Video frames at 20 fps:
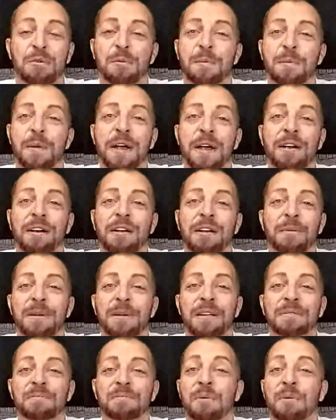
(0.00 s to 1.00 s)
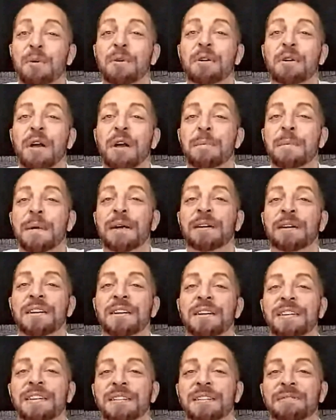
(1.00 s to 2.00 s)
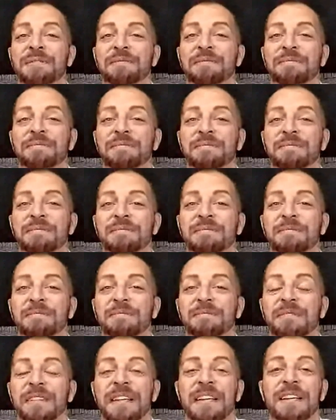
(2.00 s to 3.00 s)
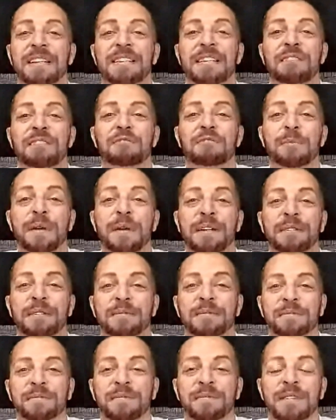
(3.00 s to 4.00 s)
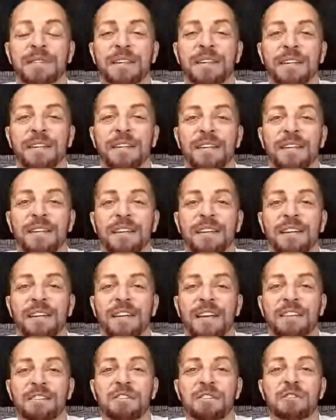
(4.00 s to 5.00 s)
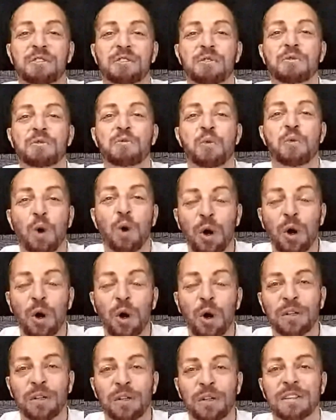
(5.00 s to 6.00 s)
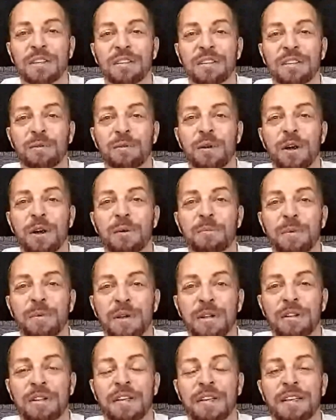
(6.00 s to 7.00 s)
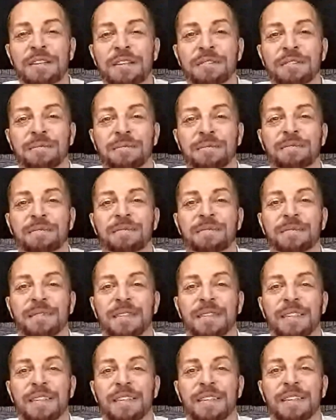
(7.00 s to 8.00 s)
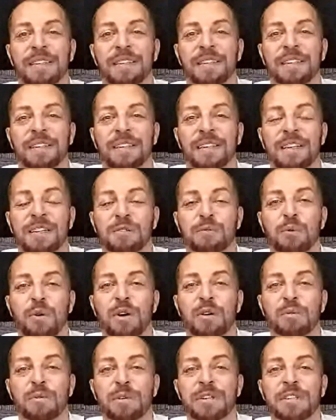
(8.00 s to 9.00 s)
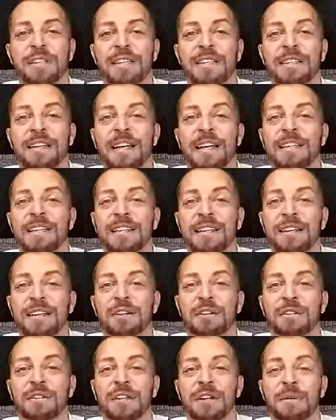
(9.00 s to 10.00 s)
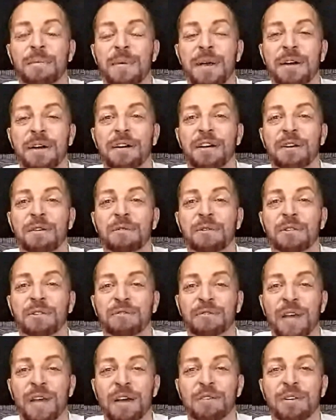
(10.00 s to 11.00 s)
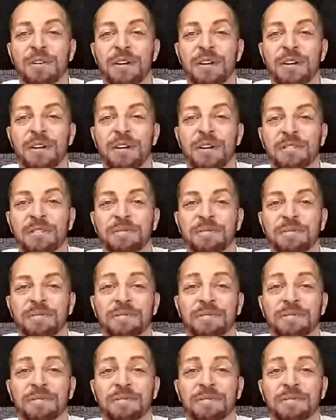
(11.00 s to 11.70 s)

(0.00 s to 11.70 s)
to America being more America than it's ever been. And the new world that we are building is one in which these ideals that America was founded on